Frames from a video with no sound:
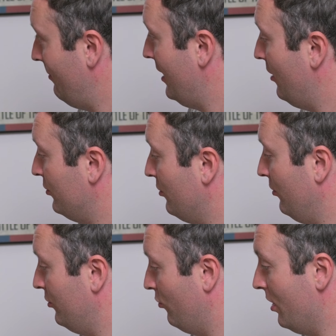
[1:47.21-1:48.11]
and how it was
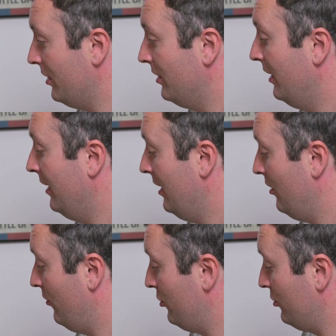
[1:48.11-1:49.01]
going to work,
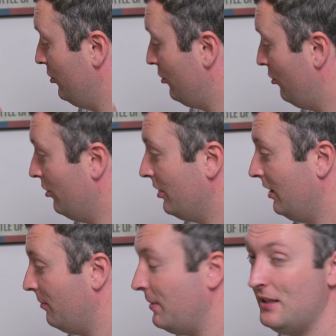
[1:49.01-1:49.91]
was just cut
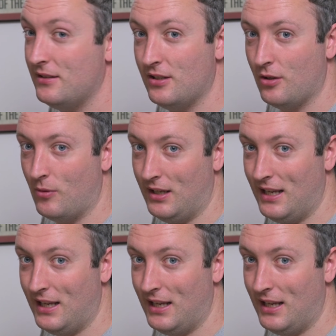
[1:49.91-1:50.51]
all the pieces to the right